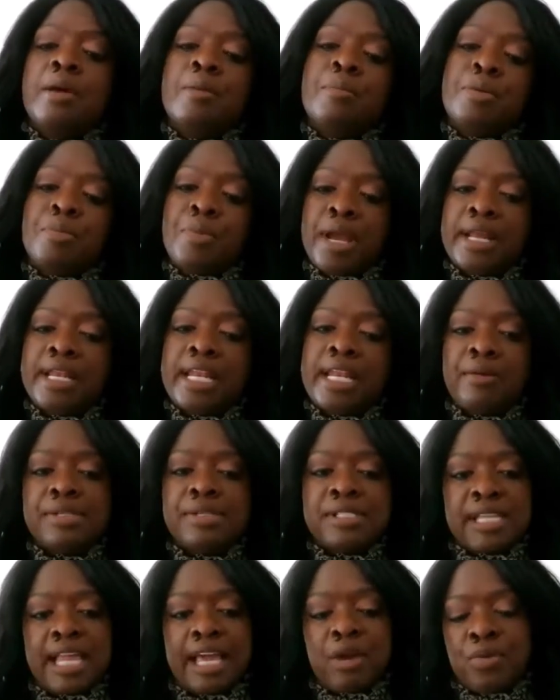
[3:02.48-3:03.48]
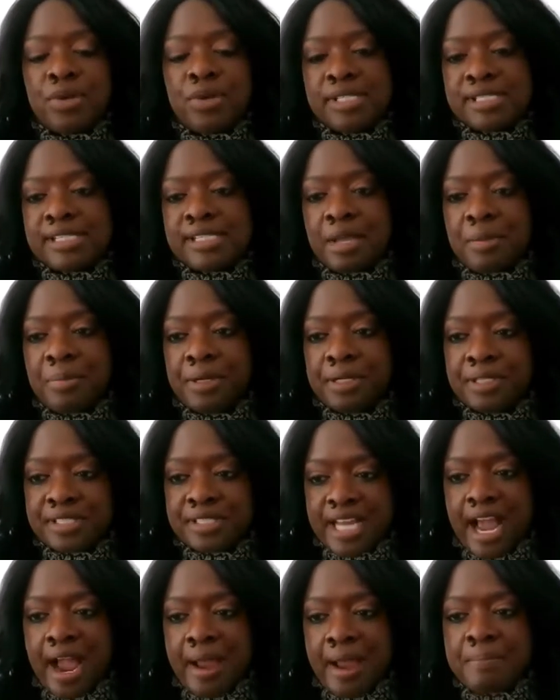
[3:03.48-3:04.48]
But right now, it's like one step at a
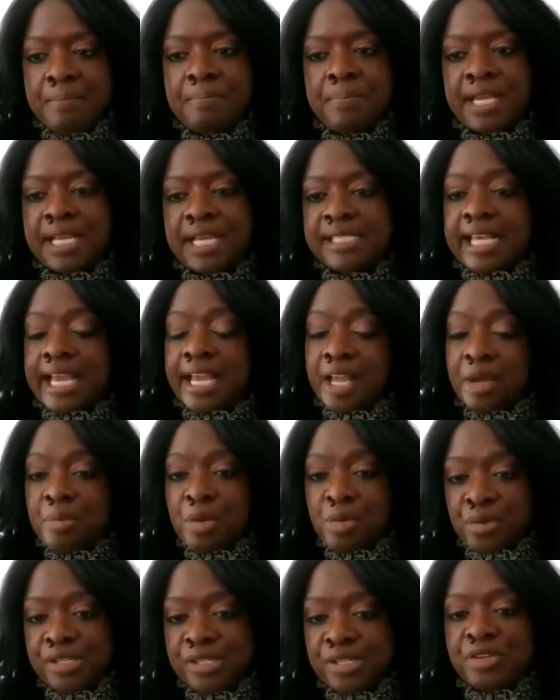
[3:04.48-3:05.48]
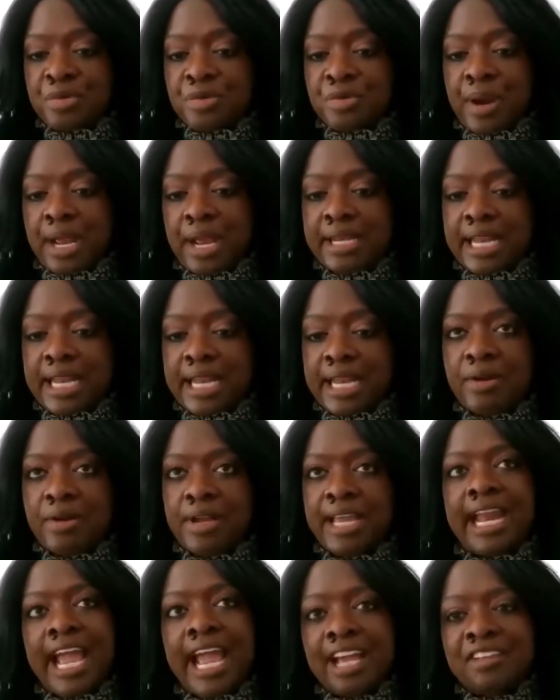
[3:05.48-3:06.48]
time because I am a renter right now.
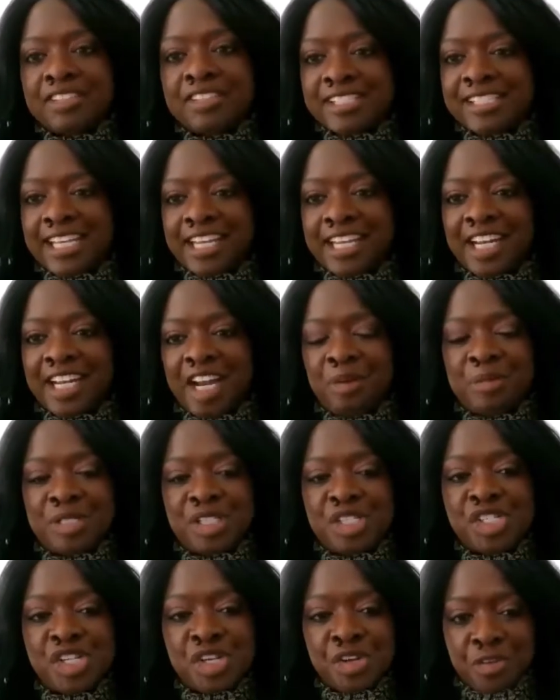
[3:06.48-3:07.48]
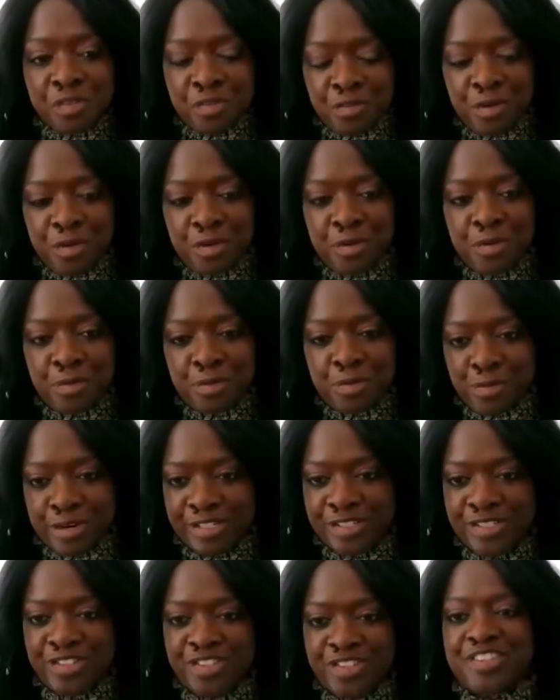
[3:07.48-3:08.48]
And I have to say that I'm a cheerful
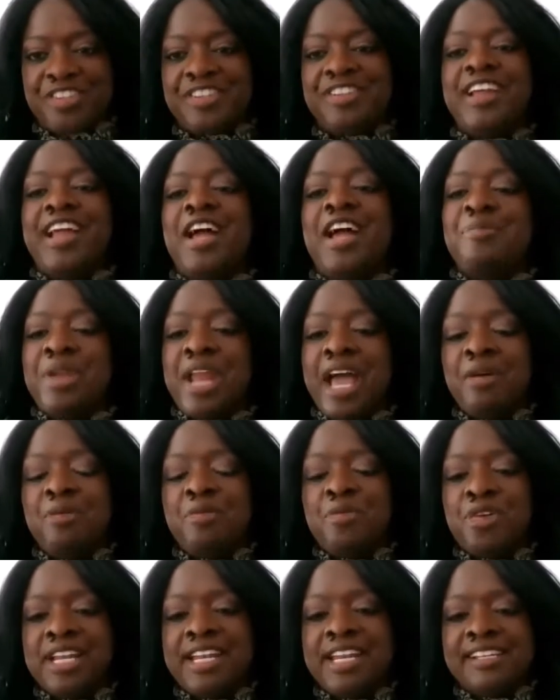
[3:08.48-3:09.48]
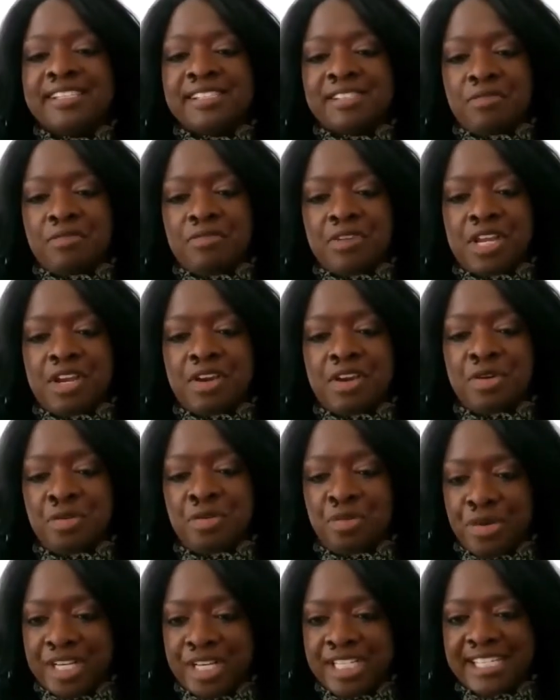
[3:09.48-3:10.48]
renter. I'm not one that's over here
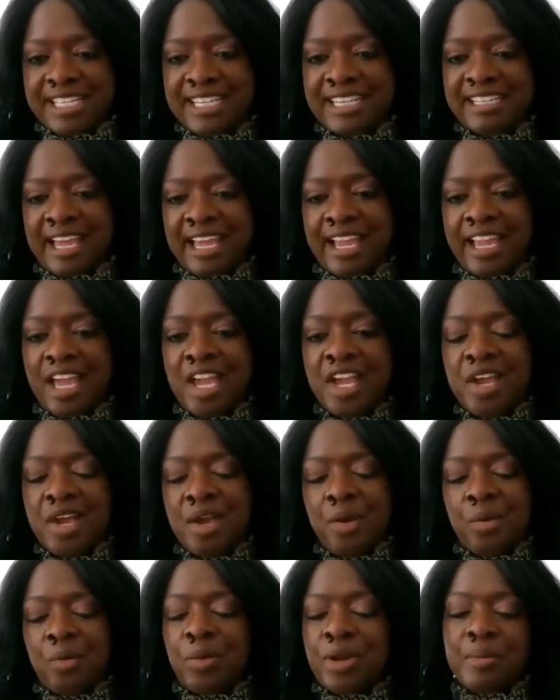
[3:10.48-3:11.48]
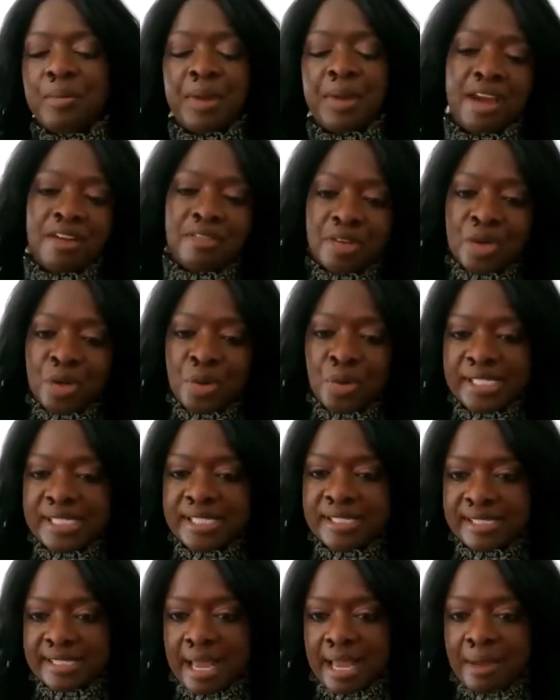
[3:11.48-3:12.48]
grudging, like, when am I ever going
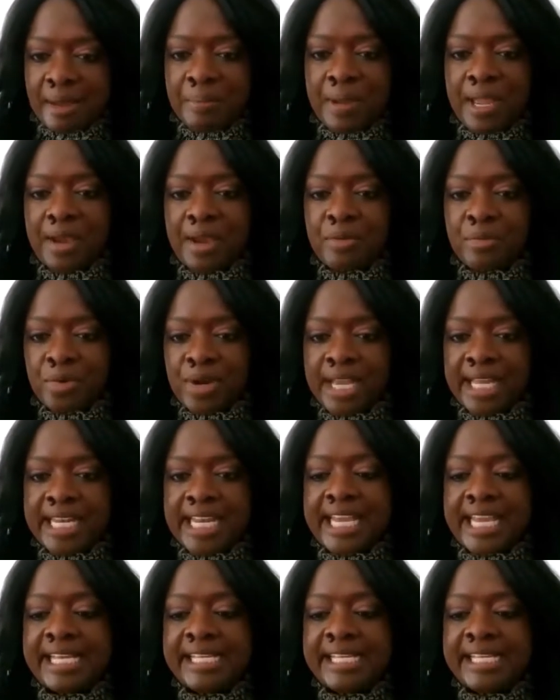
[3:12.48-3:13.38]
to stop paying rent?